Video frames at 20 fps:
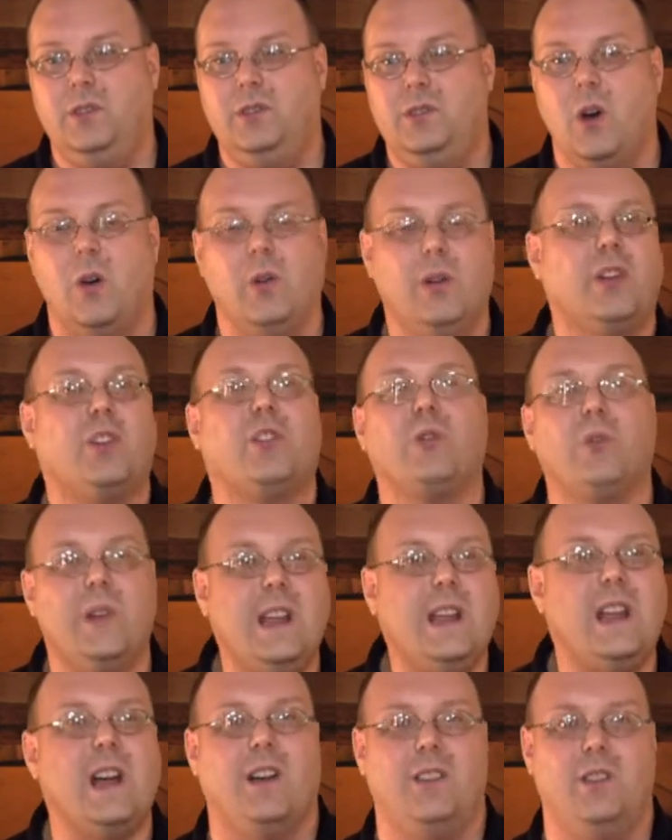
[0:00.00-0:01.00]
don't
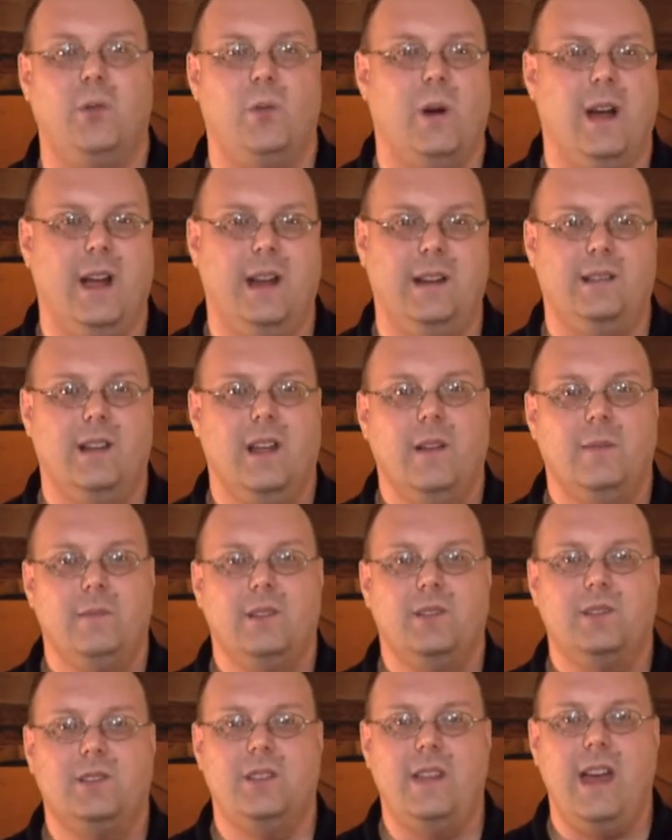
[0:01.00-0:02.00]
agree on the wine,
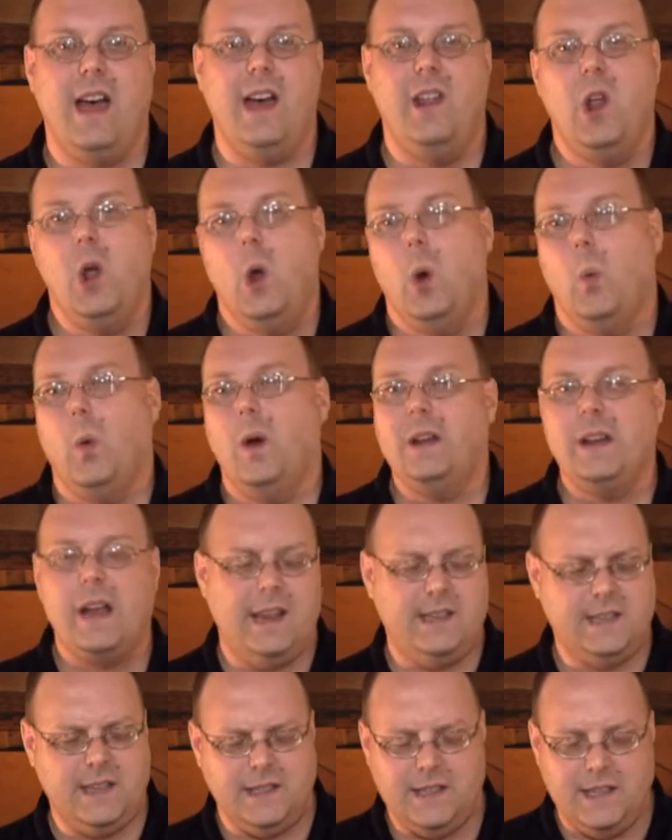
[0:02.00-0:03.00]
so that one
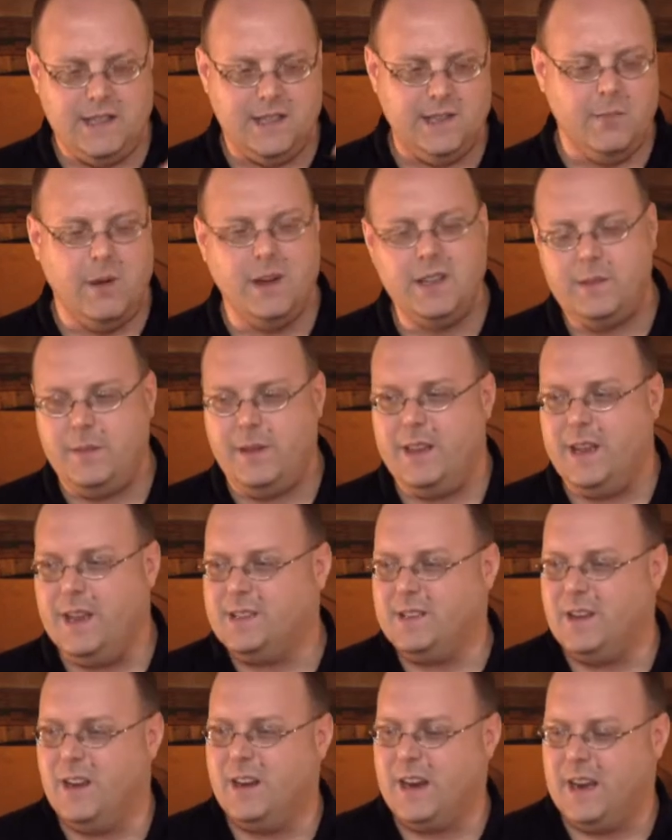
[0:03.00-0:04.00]
guy says it must be
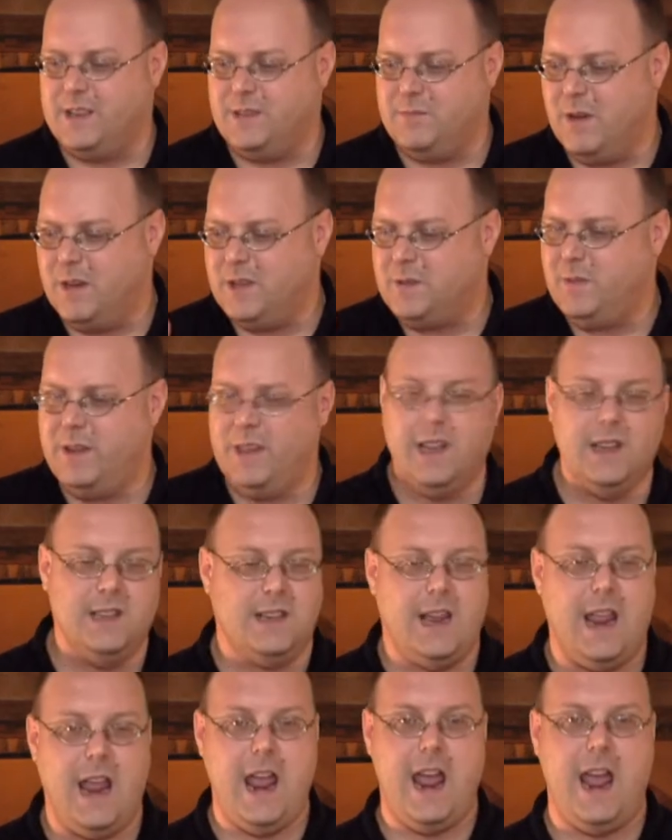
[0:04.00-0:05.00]
this, and the other guy says must be
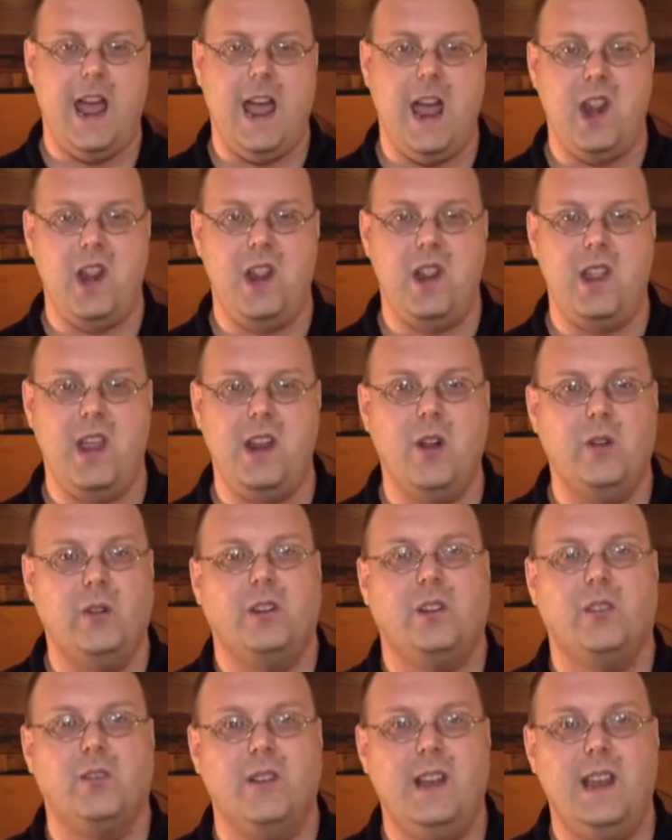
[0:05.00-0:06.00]
this, and they
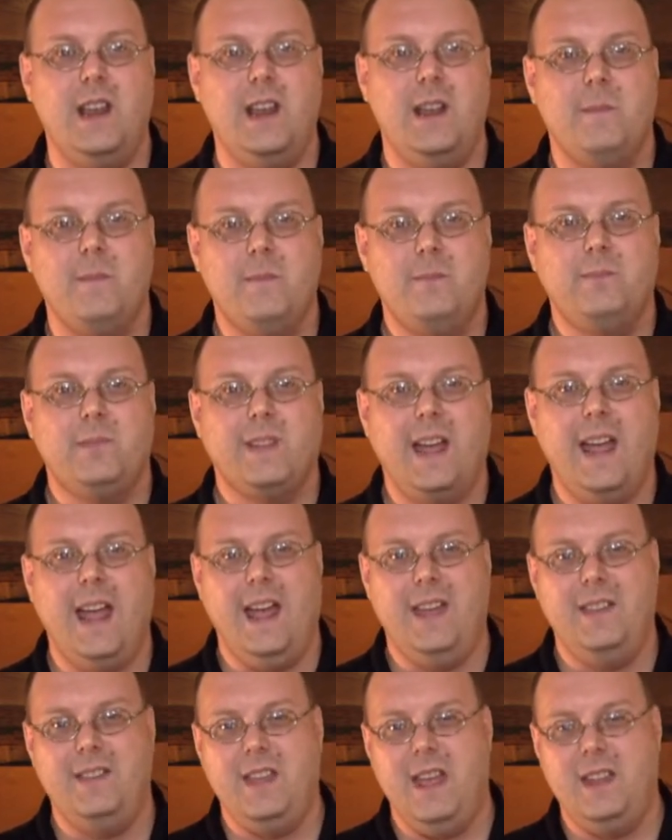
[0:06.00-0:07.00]
don't agree
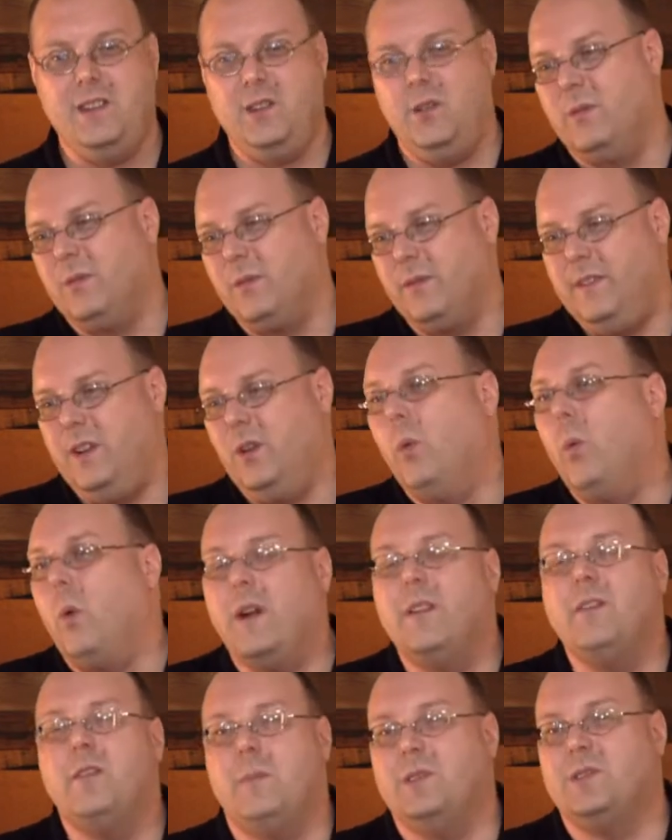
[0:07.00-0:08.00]
and then you reveal
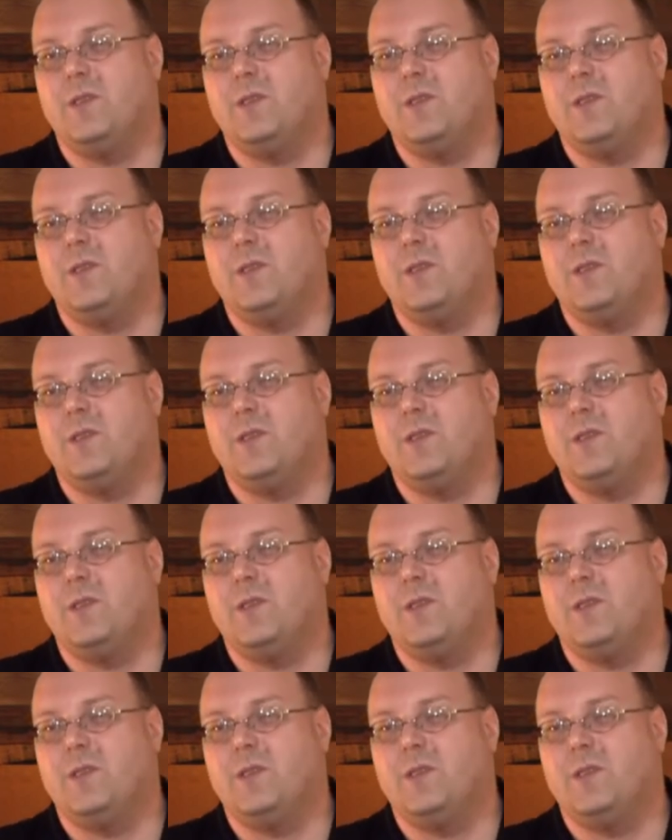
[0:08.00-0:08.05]
one of them